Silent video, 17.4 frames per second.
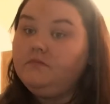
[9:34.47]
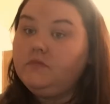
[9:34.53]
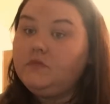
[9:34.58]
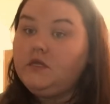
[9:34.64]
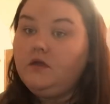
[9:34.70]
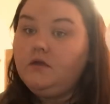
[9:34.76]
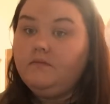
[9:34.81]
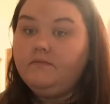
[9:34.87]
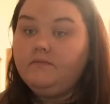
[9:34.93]

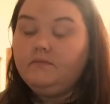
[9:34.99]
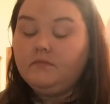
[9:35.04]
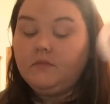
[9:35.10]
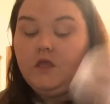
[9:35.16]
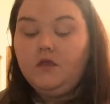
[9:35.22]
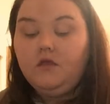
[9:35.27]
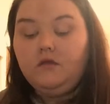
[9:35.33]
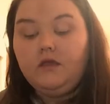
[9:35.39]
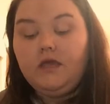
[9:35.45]
So,
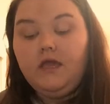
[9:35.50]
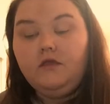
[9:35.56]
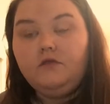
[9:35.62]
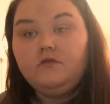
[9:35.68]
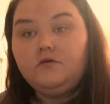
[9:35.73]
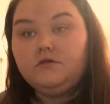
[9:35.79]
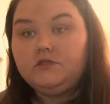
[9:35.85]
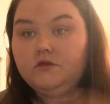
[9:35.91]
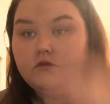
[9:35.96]
okay,
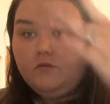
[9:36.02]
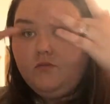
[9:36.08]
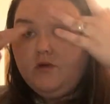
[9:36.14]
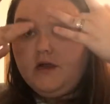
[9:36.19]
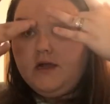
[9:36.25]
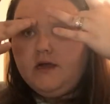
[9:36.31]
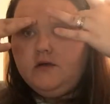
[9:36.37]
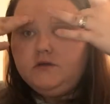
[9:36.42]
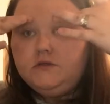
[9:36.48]
those are the
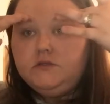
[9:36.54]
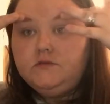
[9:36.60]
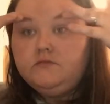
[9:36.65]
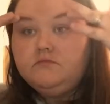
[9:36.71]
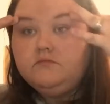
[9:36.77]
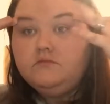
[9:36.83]
brows.